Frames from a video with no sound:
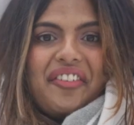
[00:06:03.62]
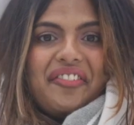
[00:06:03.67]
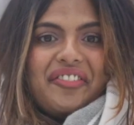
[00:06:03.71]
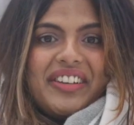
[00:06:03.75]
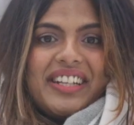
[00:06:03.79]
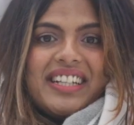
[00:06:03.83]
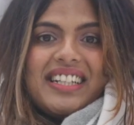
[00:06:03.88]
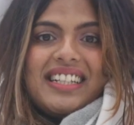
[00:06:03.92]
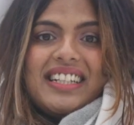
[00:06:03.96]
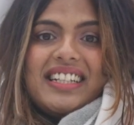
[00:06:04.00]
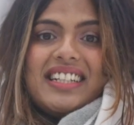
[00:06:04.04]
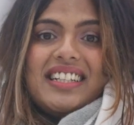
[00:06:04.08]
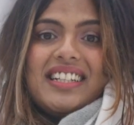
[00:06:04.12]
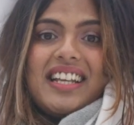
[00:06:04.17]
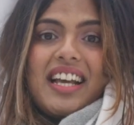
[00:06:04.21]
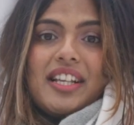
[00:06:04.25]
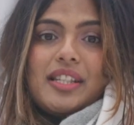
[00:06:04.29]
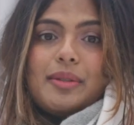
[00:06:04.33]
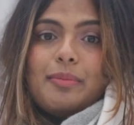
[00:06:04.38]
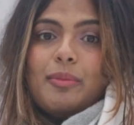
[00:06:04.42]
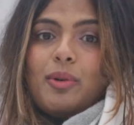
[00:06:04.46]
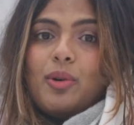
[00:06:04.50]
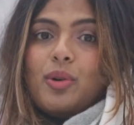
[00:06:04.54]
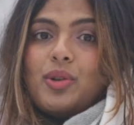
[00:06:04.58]
Finland
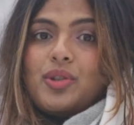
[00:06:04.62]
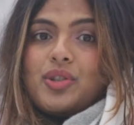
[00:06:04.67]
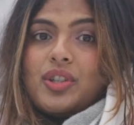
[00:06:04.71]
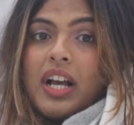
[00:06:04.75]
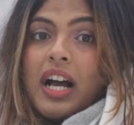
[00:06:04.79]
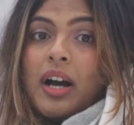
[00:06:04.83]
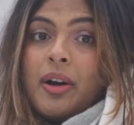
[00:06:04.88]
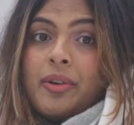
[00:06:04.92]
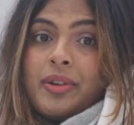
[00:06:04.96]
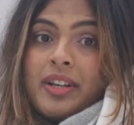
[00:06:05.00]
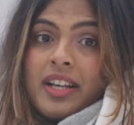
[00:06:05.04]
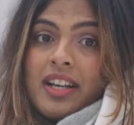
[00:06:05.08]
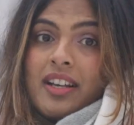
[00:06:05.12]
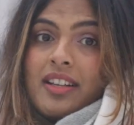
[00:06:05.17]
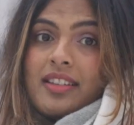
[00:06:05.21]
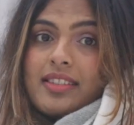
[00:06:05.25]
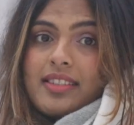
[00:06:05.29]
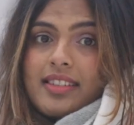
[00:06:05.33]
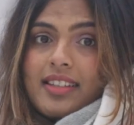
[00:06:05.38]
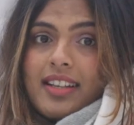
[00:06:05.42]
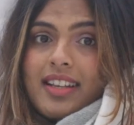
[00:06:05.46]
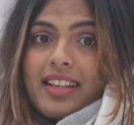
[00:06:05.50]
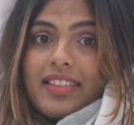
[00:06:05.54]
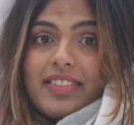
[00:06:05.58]
has more
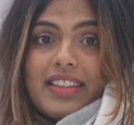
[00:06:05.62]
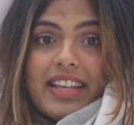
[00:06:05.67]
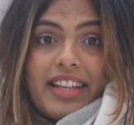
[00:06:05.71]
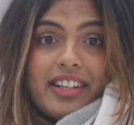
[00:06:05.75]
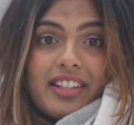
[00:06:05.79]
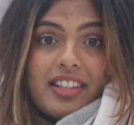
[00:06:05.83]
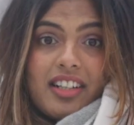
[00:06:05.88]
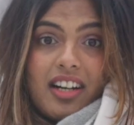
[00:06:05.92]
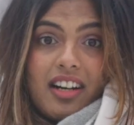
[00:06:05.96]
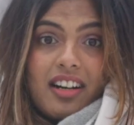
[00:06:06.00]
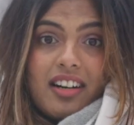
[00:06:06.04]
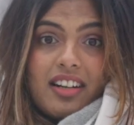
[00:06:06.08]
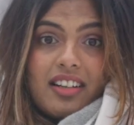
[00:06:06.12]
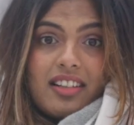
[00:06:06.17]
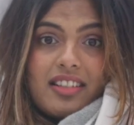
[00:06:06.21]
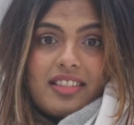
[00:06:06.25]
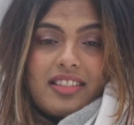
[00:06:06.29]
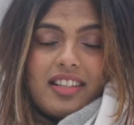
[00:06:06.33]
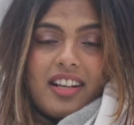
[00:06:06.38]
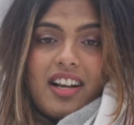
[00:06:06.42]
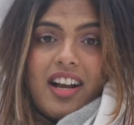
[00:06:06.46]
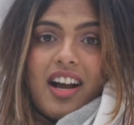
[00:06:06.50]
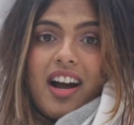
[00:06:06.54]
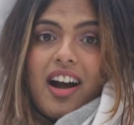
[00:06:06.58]
saunas than
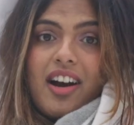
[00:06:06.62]
cars,